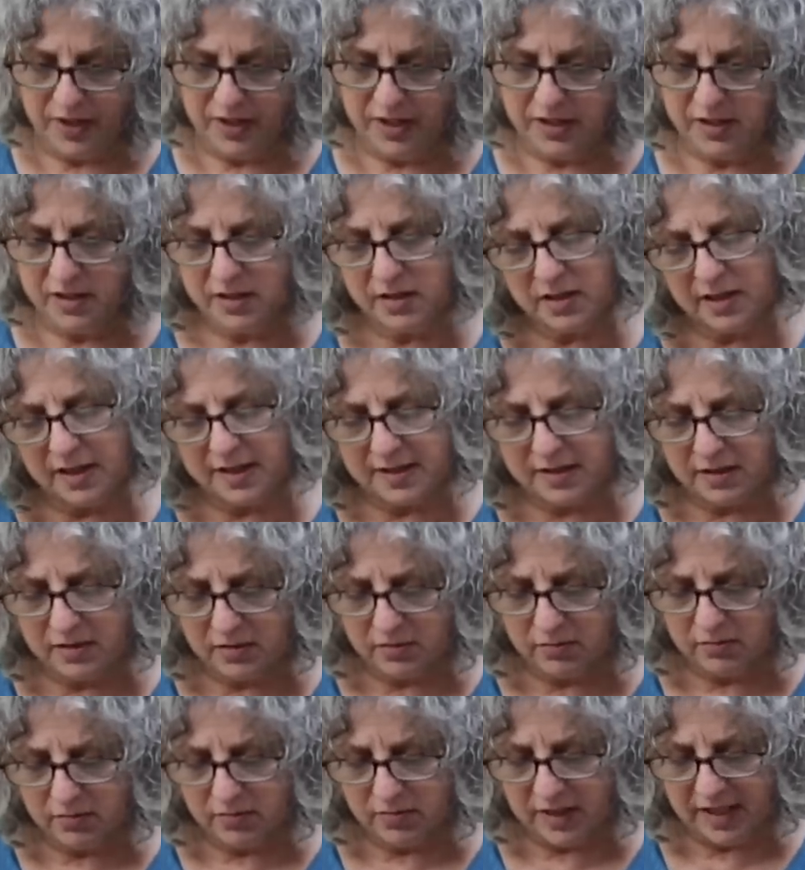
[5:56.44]
but it doesn't
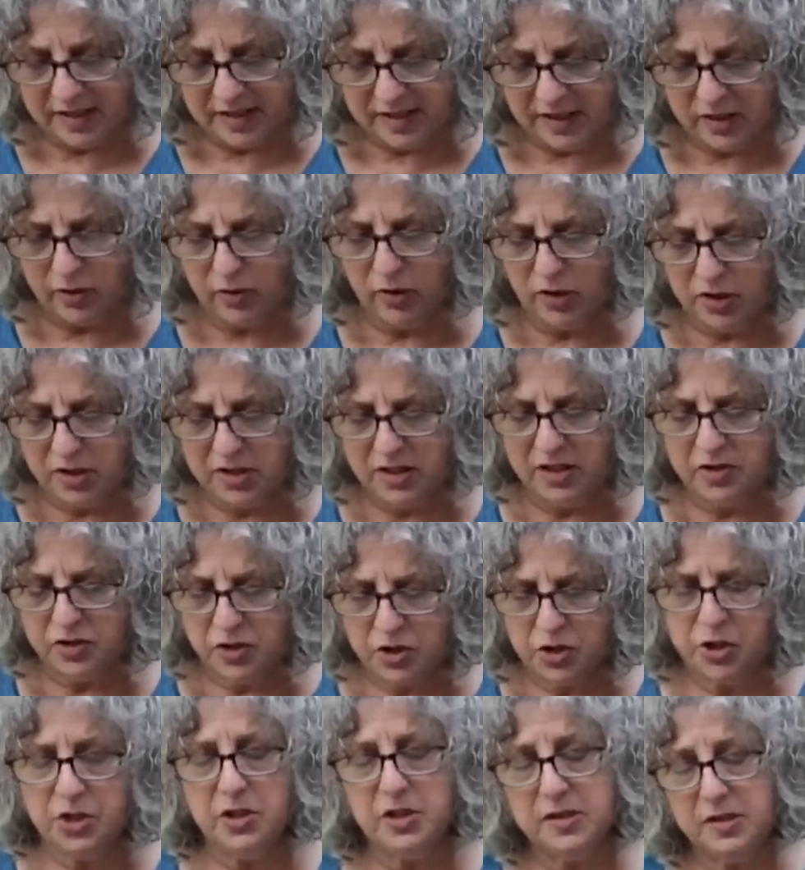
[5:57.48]
necessarily
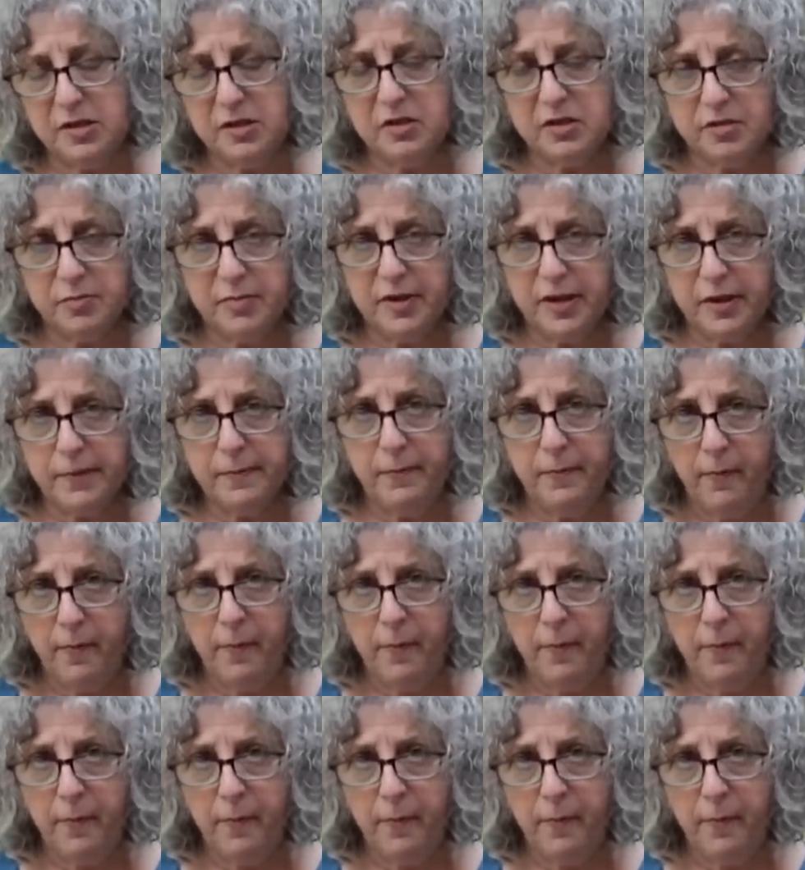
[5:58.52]
taste cheesy to me.